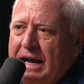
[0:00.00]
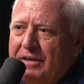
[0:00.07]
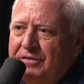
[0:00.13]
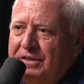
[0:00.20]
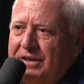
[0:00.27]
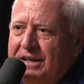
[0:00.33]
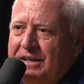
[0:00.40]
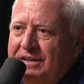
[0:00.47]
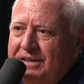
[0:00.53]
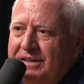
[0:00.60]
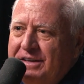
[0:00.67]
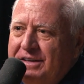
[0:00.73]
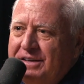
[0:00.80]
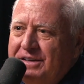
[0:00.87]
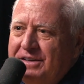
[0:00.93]
at the,
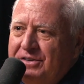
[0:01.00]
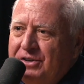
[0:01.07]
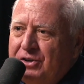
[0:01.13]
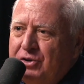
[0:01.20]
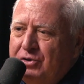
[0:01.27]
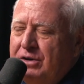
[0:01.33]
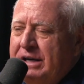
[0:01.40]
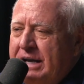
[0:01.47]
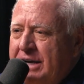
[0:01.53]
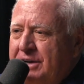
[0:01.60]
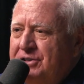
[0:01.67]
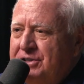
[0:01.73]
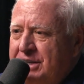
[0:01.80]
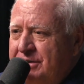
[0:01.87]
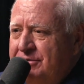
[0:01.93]
the
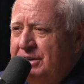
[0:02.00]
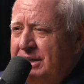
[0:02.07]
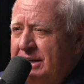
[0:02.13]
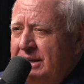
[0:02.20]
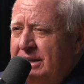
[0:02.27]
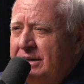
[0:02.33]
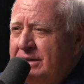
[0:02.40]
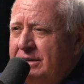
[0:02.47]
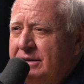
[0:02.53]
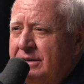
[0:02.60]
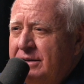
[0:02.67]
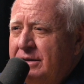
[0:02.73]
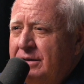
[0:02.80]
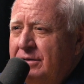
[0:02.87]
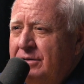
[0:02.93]
creativity,
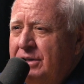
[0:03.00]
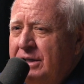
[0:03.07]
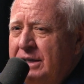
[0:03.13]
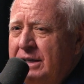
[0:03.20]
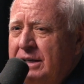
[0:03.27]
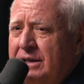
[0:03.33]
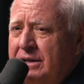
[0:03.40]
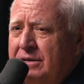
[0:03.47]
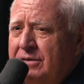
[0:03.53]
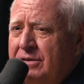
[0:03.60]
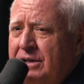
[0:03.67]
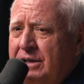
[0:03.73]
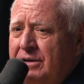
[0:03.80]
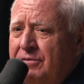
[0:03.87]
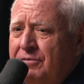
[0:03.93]
the,
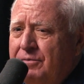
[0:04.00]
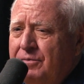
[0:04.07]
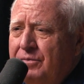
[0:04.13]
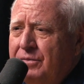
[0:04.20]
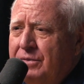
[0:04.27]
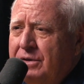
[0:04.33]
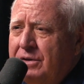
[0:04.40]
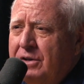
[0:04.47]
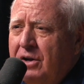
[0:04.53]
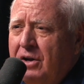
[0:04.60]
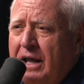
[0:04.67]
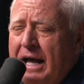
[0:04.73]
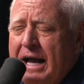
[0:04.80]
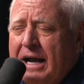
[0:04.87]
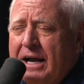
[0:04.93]
the the
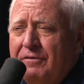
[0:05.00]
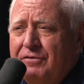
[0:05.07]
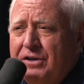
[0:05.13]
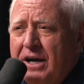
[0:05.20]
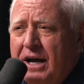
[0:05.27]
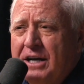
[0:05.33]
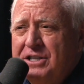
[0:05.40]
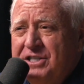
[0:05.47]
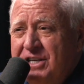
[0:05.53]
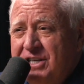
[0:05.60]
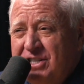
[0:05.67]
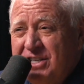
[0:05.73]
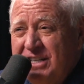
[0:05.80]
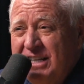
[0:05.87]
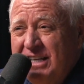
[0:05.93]
lack of
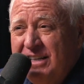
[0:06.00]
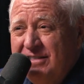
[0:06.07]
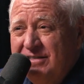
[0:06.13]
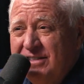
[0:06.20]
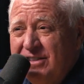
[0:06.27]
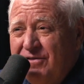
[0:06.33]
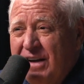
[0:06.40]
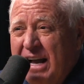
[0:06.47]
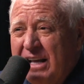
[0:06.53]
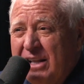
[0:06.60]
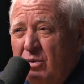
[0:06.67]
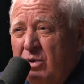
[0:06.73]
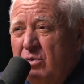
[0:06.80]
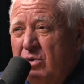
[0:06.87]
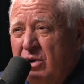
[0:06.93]
toxicity, the yeah. fact
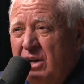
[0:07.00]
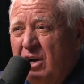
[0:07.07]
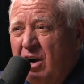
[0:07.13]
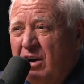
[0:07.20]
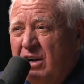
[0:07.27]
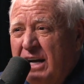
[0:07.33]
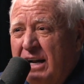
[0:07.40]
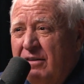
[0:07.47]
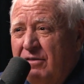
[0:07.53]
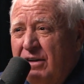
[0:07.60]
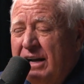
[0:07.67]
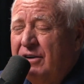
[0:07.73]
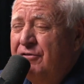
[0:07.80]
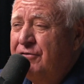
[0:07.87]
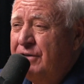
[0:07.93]
that we really are kind of
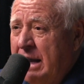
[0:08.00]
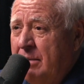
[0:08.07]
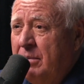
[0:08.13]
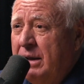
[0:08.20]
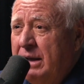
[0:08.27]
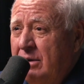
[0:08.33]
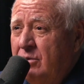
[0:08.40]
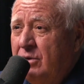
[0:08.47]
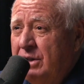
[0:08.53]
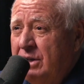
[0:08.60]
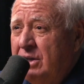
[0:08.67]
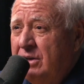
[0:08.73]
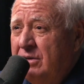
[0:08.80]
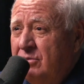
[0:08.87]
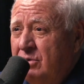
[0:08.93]
like a family
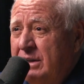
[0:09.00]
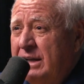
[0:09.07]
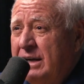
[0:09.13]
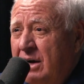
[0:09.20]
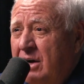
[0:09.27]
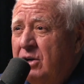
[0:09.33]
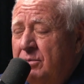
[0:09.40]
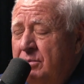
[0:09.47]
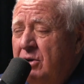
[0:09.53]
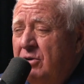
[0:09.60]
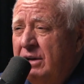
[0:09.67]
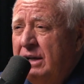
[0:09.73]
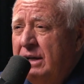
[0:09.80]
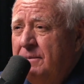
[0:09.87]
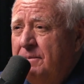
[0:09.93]
within the, within our
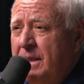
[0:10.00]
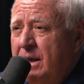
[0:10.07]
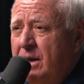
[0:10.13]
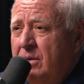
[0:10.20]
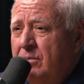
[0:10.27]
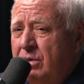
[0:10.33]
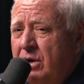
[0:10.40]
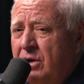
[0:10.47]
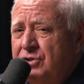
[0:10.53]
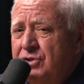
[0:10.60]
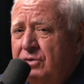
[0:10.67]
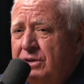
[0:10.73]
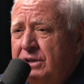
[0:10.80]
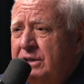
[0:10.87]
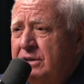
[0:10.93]
community. Yeah. But
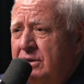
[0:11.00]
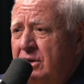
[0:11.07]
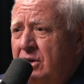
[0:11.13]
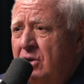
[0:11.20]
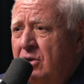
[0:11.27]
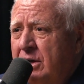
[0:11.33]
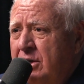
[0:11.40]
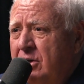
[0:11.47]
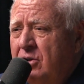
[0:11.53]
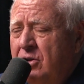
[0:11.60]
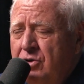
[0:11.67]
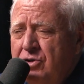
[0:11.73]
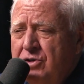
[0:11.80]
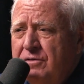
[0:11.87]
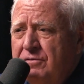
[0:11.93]
also the all
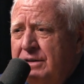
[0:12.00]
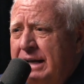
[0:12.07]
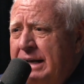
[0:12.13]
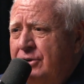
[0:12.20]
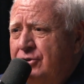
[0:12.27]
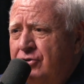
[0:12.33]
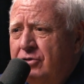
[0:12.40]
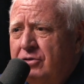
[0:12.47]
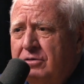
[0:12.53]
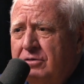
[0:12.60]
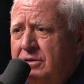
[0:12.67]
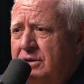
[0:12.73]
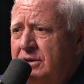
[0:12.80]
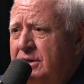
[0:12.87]
inclusive nature